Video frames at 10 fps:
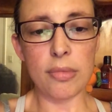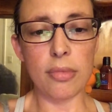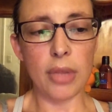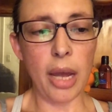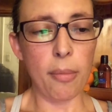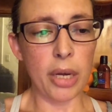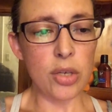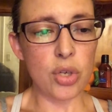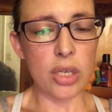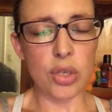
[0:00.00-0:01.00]
not
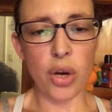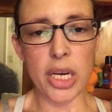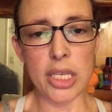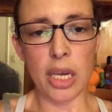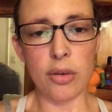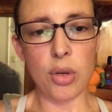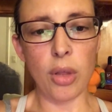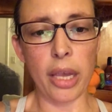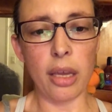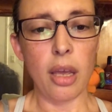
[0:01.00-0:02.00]
much. It's crazy. I do
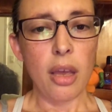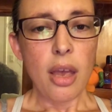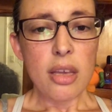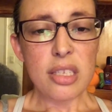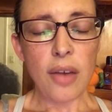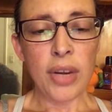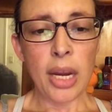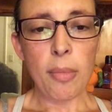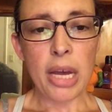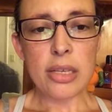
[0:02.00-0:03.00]
like
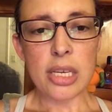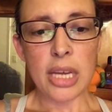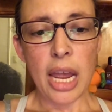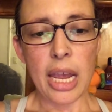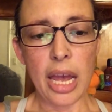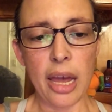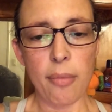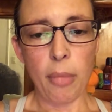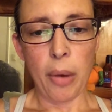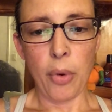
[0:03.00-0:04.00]
7-8 miles a day
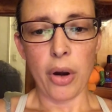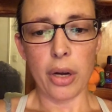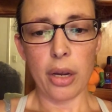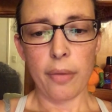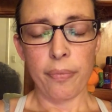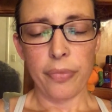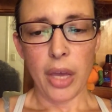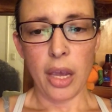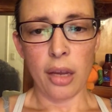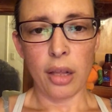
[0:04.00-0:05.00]
at my work
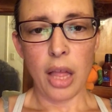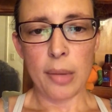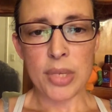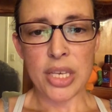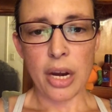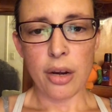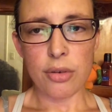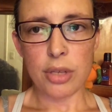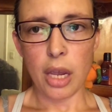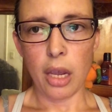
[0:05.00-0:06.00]
and climb
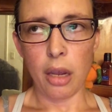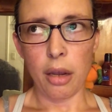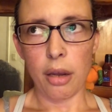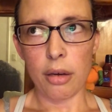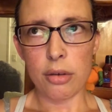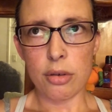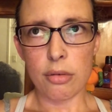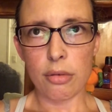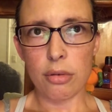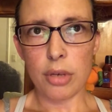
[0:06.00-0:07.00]
stairs, and
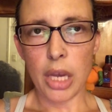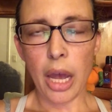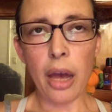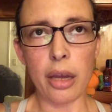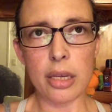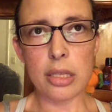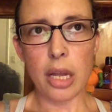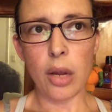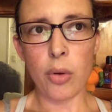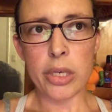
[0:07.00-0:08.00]
yeah, it's
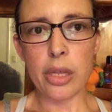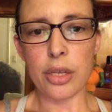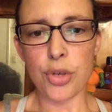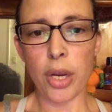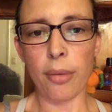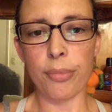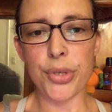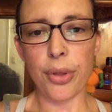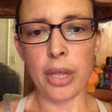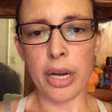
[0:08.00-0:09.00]
like going to the gym.
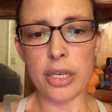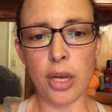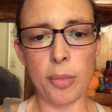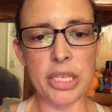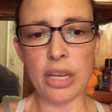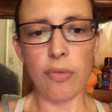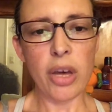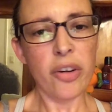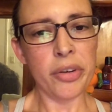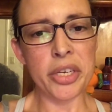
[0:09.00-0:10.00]
So then I tell myself
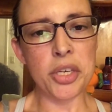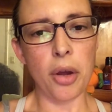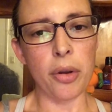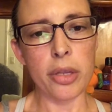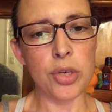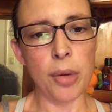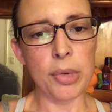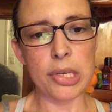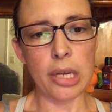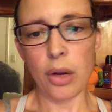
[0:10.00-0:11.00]
I don't need to go to the gym
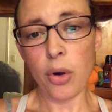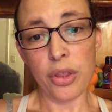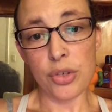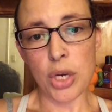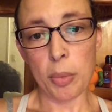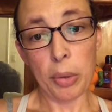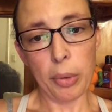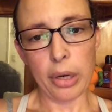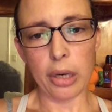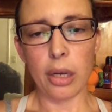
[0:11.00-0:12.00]
because I go to the gym at
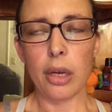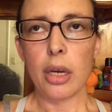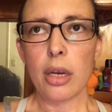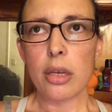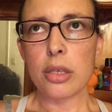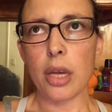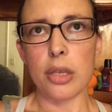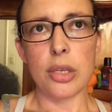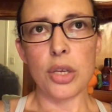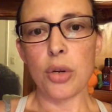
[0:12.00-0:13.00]
work. It's
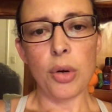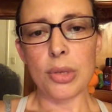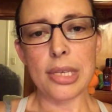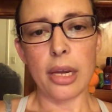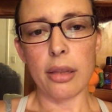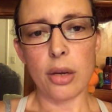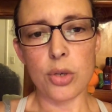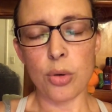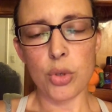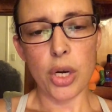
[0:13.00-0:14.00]
because you don't sit.
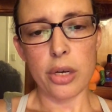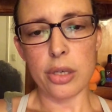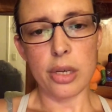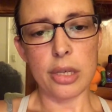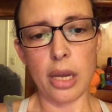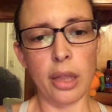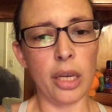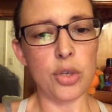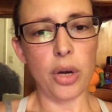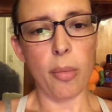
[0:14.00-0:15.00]
There's no chairs to sit
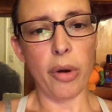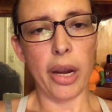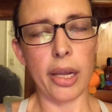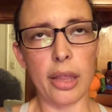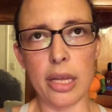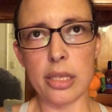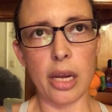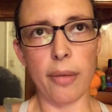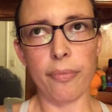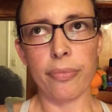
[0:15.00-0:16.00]
unless you're at break. That's it.